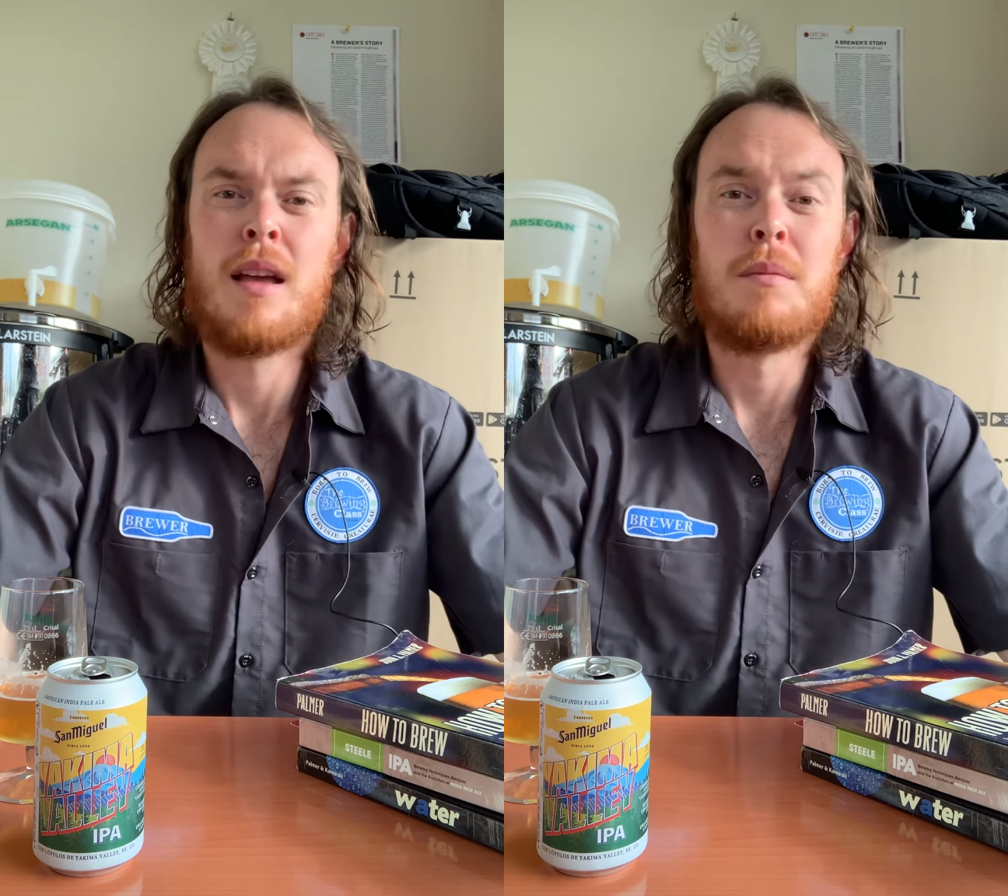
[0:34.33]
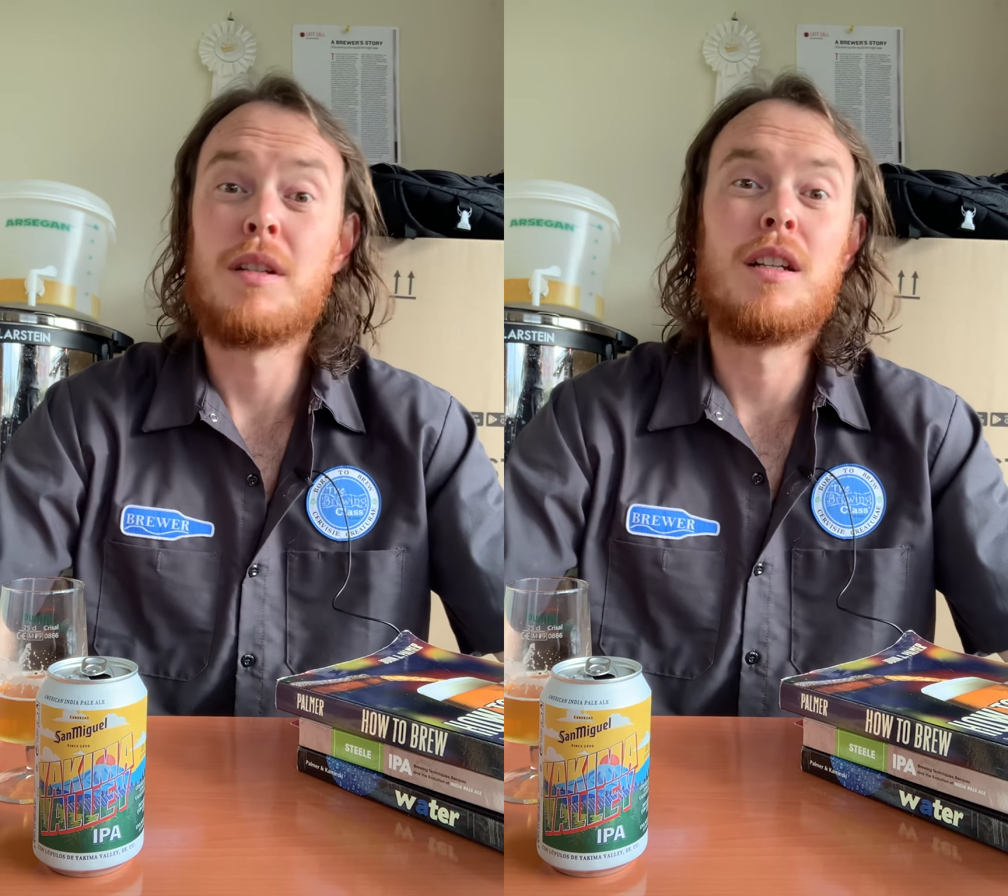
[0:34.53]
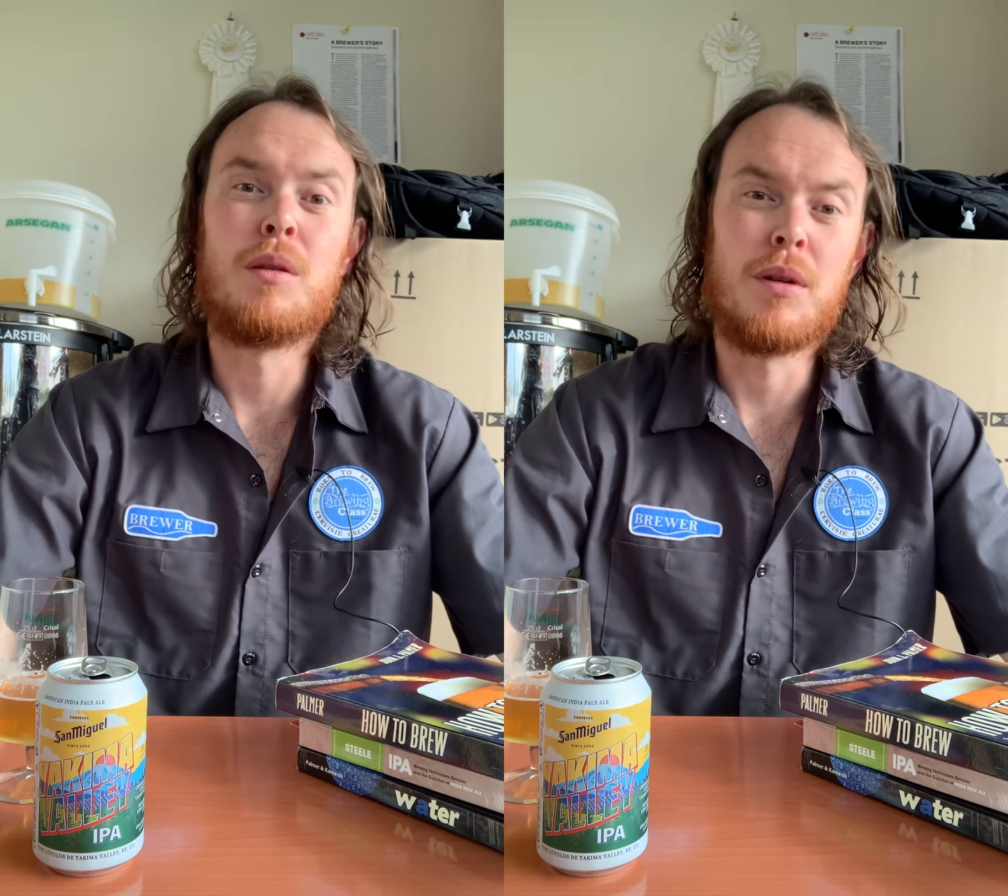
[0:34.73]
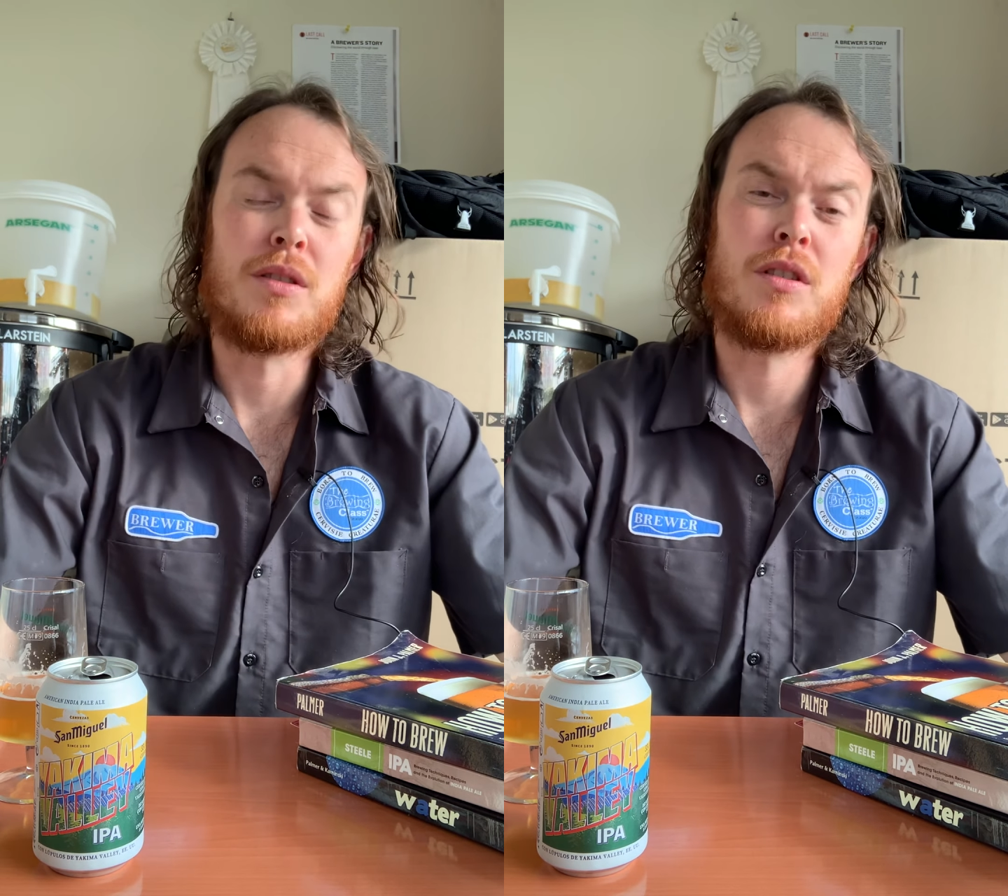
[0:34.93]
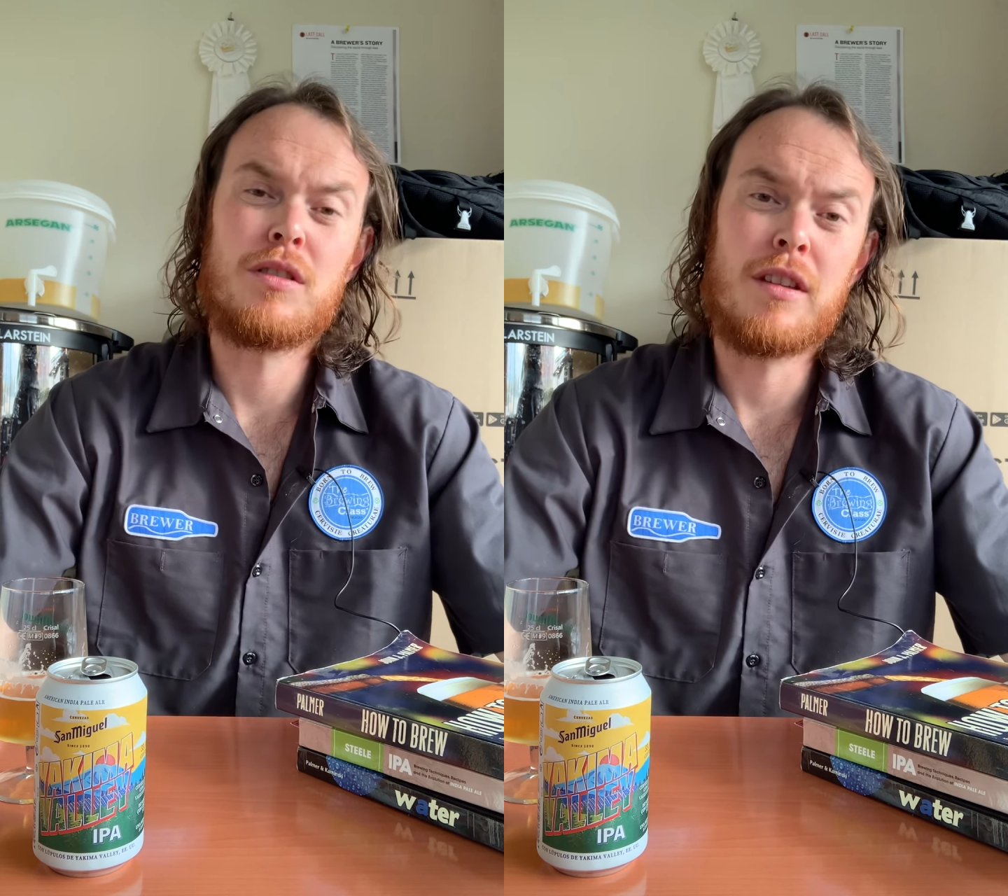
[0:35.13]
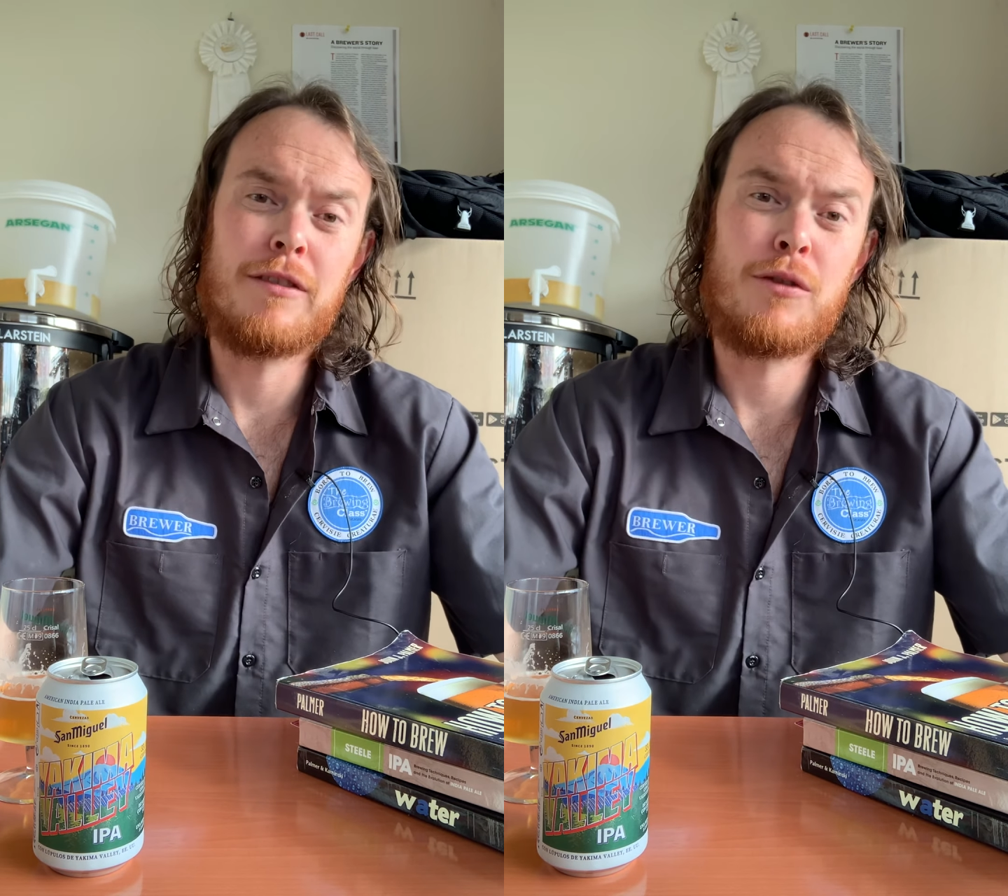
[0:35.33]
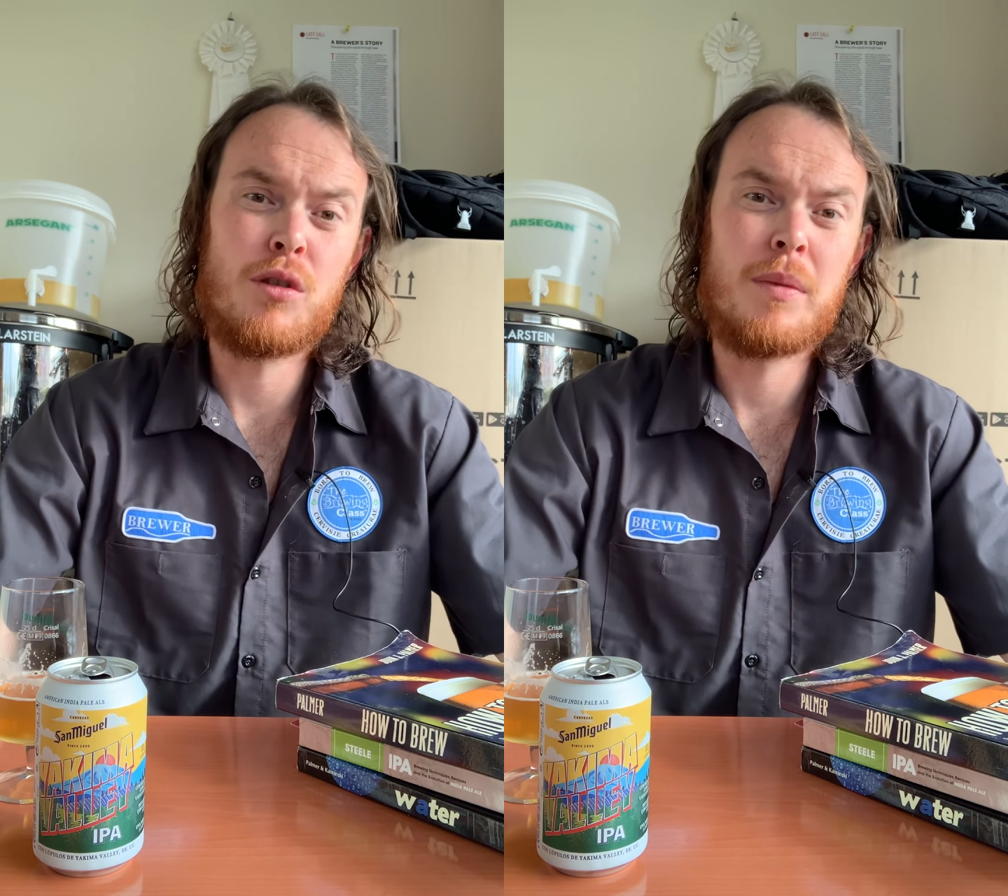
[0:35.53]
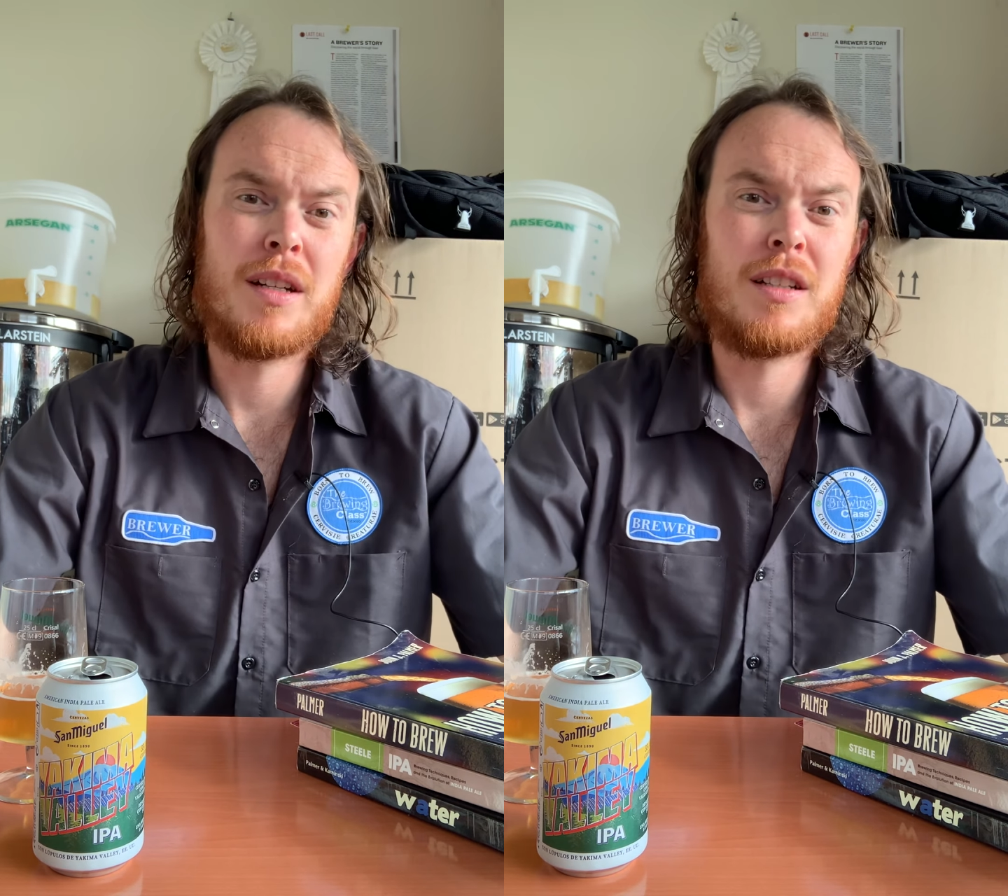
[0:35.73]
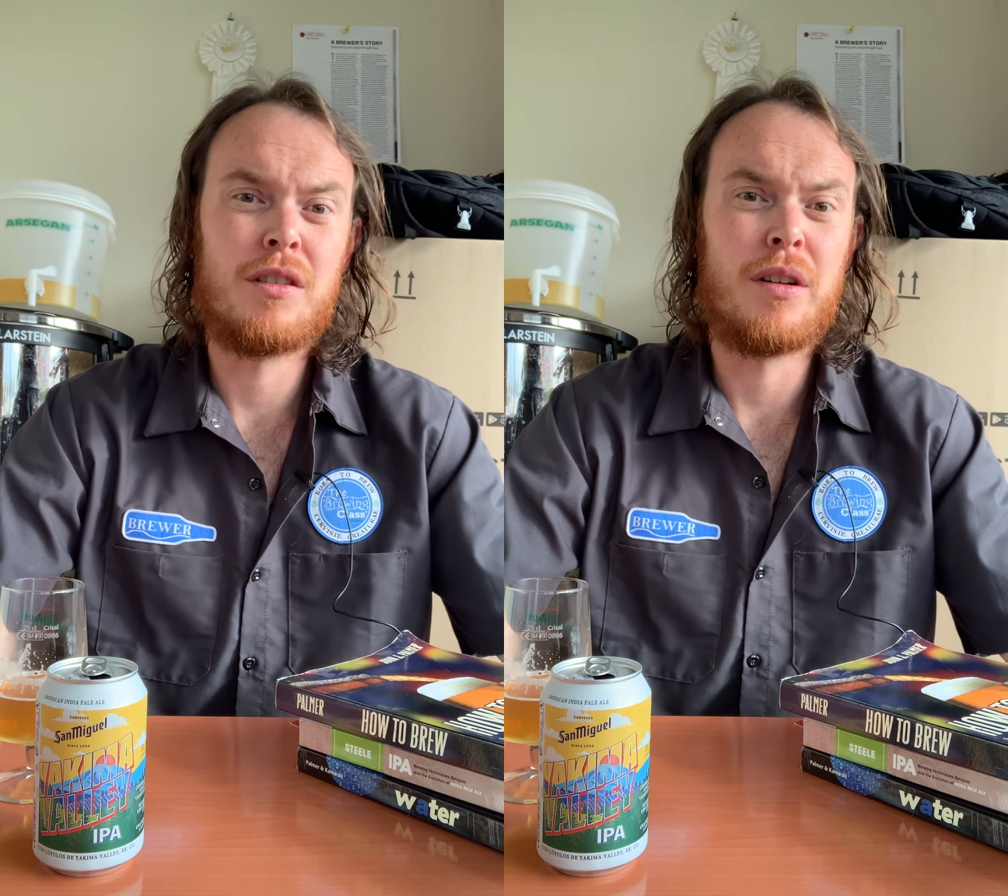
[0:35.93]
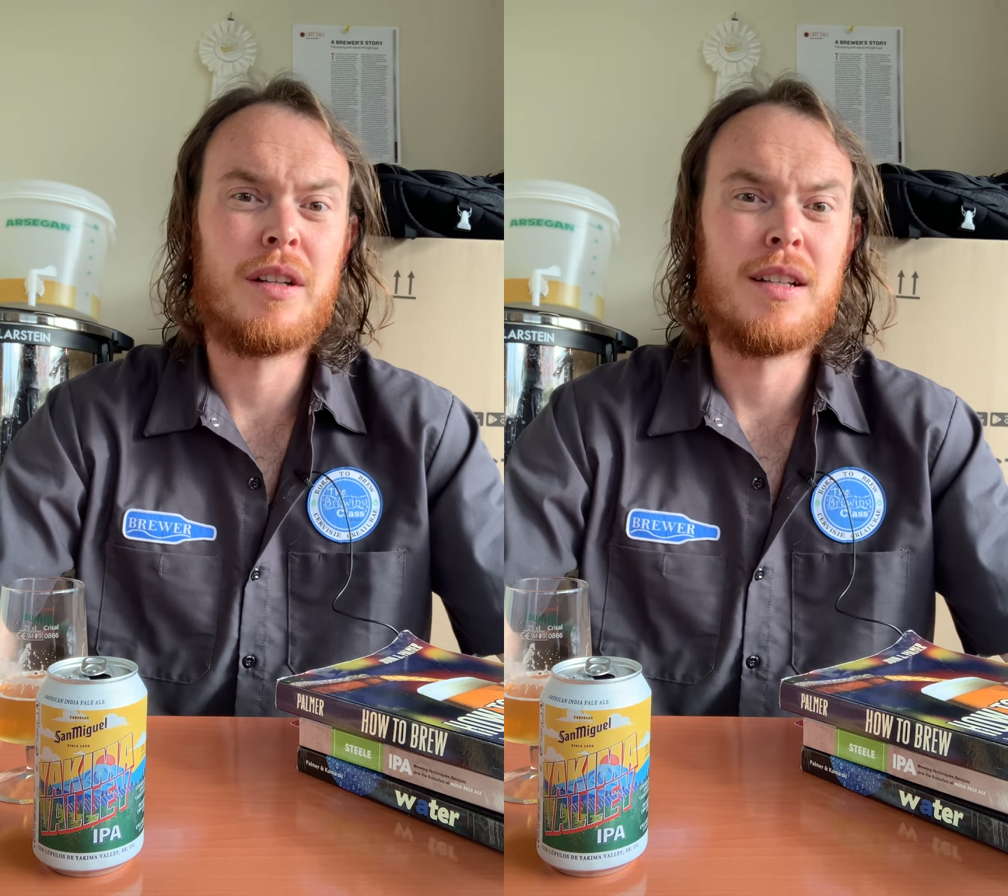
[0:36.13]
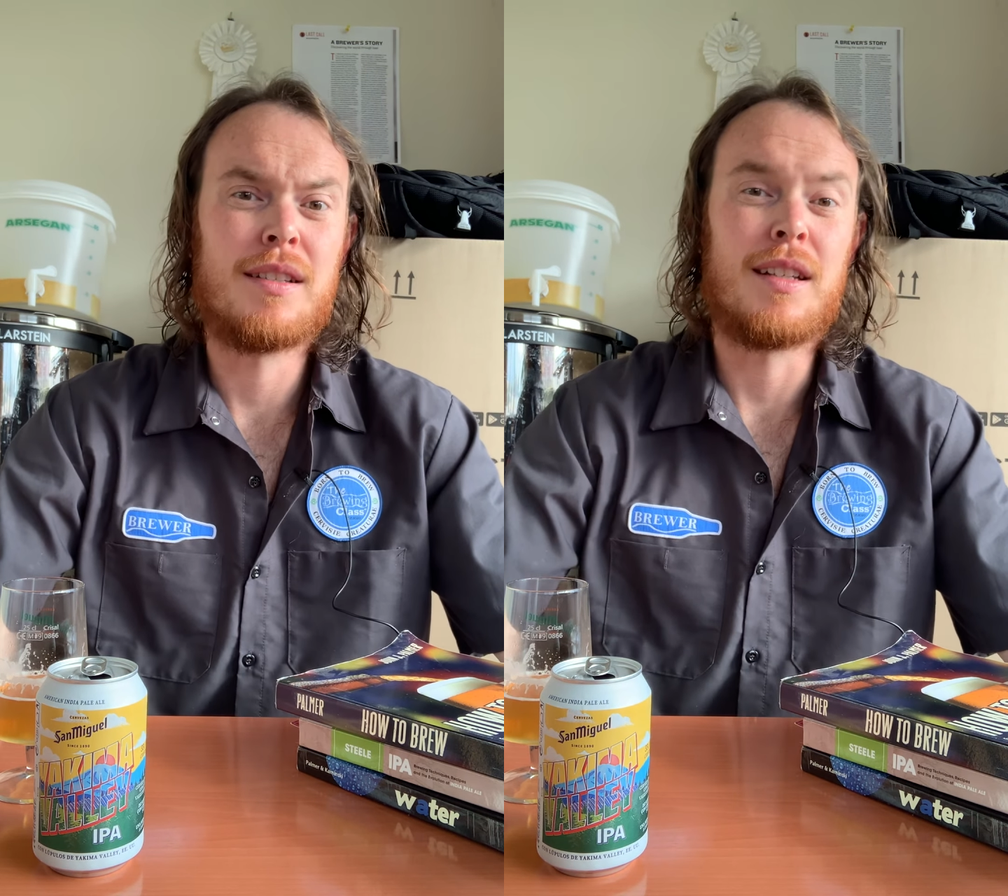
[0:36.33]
But anyways, those are the four main ingredients.